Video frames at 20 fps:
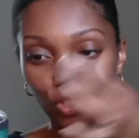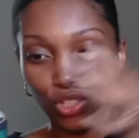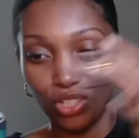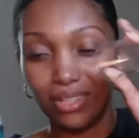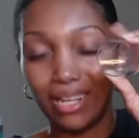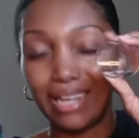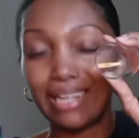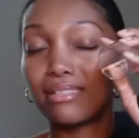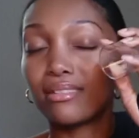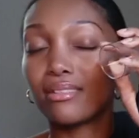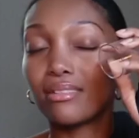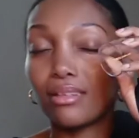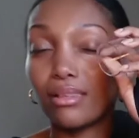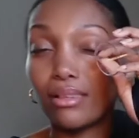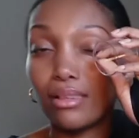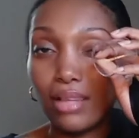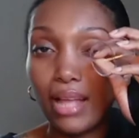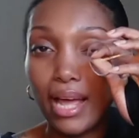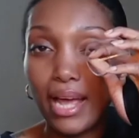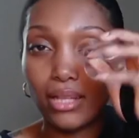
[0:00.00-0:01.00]
just like
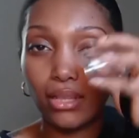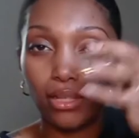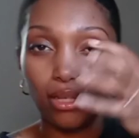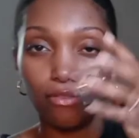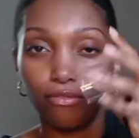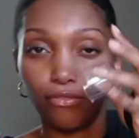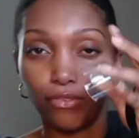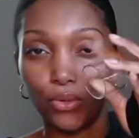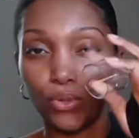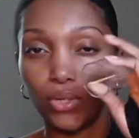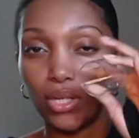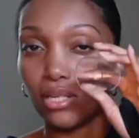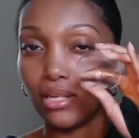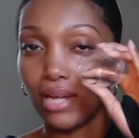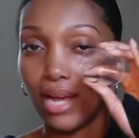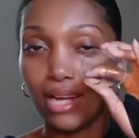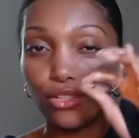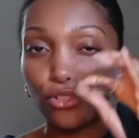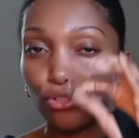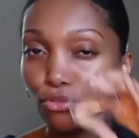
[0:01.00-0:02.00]
slightly fruity,
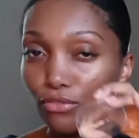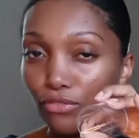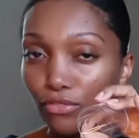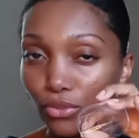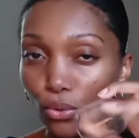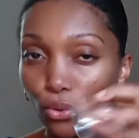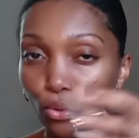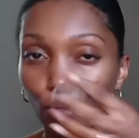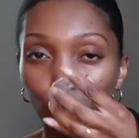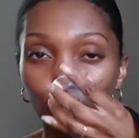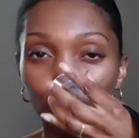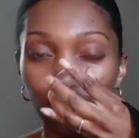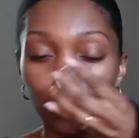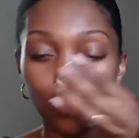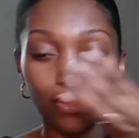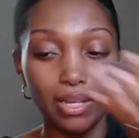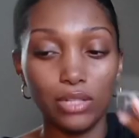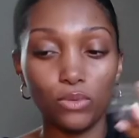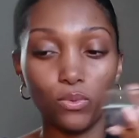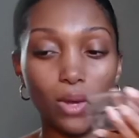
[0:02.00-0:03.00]
not too floral.
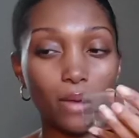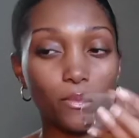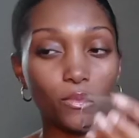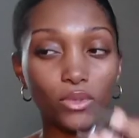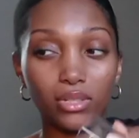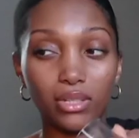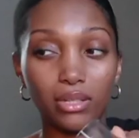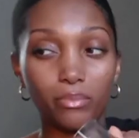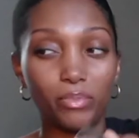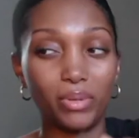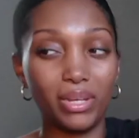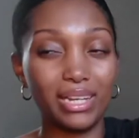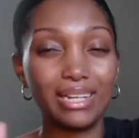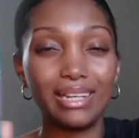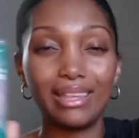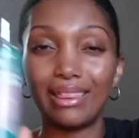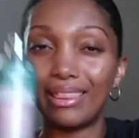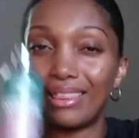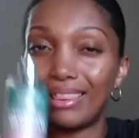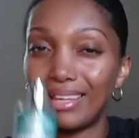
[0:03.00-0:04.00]
So that's why I'm going to
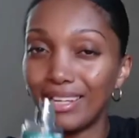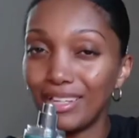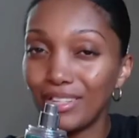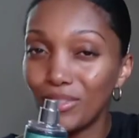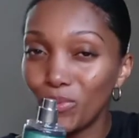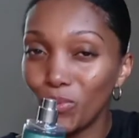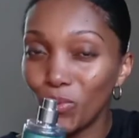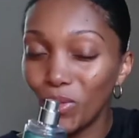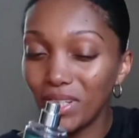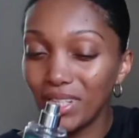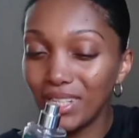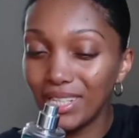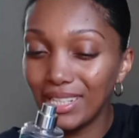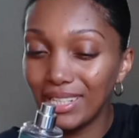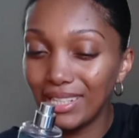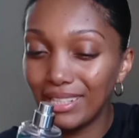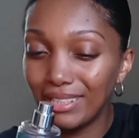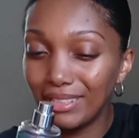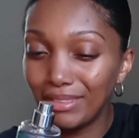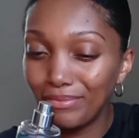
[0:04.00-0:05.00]
pick this
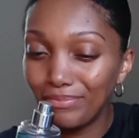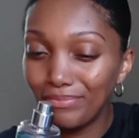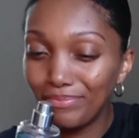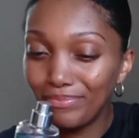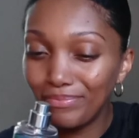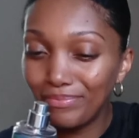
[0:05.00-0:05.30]
one.